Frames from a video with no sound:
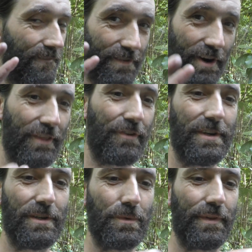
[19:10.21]
very
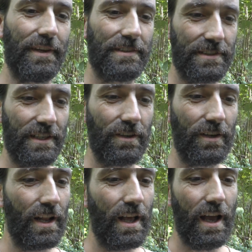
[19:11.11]
thrilled with this, you
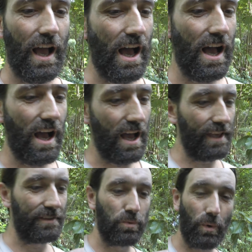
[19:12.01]
know.
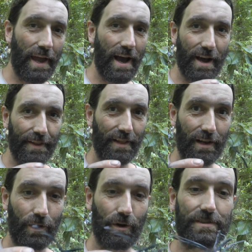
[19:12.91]
It's way harder than
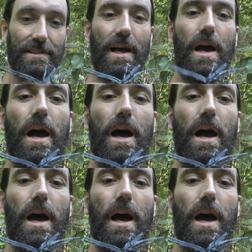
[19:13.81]
it looks.